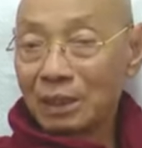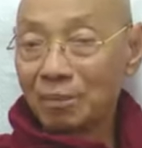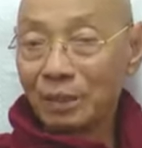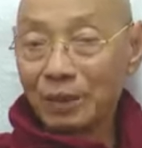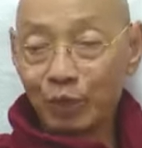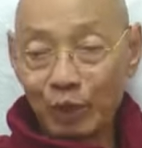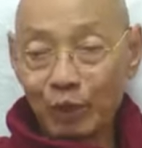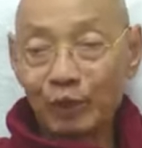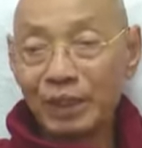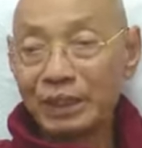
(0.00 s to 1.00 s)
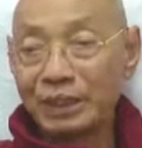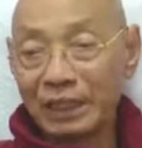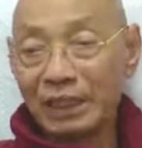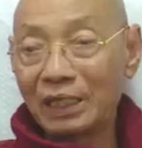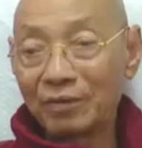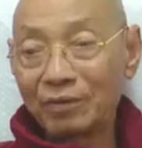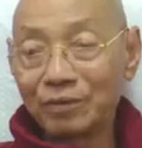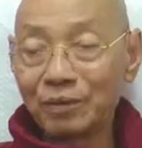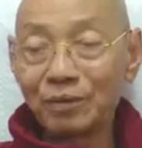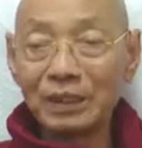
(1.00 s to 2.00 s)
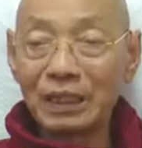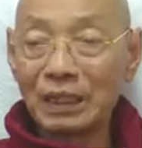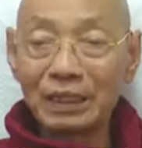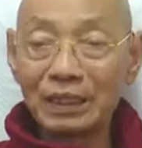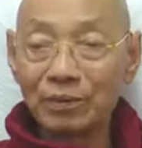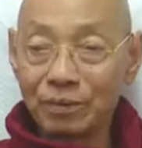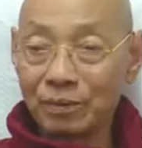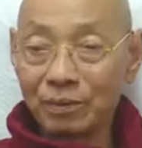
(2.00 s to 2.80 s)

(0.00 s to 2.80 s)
But we see ya, Tunia netu.